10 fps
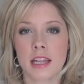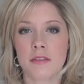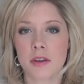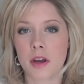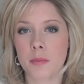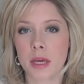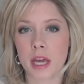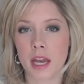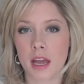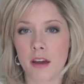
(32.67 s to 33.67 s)
in the very
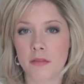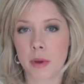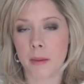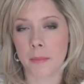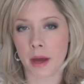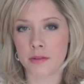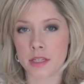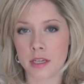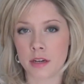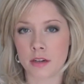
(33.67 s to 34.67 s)
beginning of my
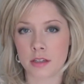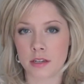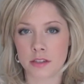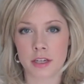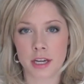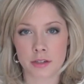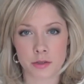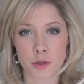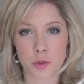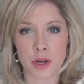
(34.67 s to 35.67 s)
bouncy curled under hair
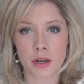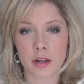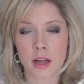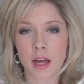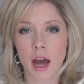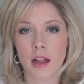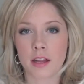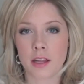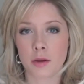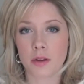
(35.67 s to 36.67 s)
tutorial. I'll
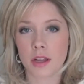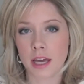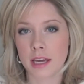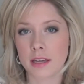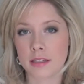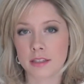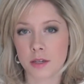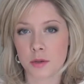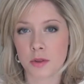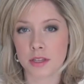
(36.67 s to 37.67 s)
include a link
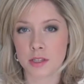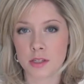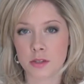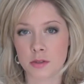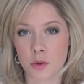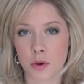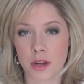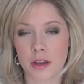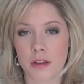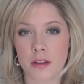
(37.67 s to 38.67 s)
to this
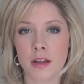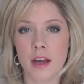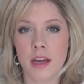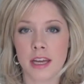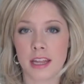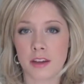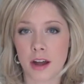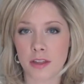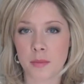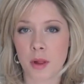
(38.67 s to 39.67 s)
tutorial either
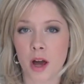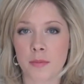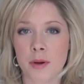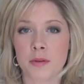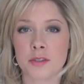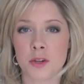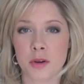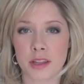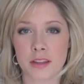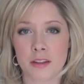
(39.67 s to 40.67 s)
on the blog post
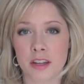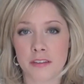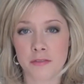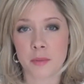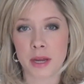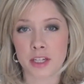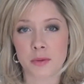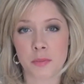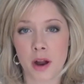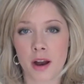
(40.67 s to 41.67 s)
or in the little
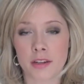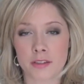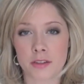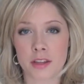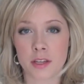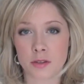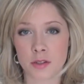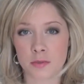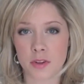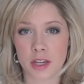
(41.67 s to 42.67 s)
information bar under the
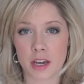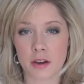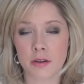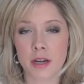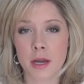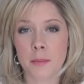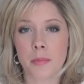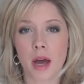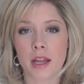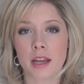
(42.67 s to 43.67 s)
YouTube video.
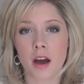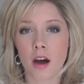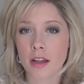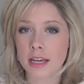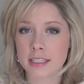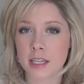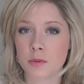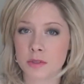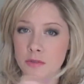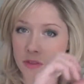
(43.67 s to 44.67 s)
But all I
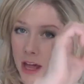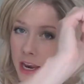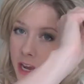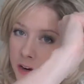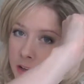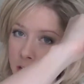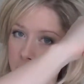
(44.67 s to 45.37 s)
did was flat iron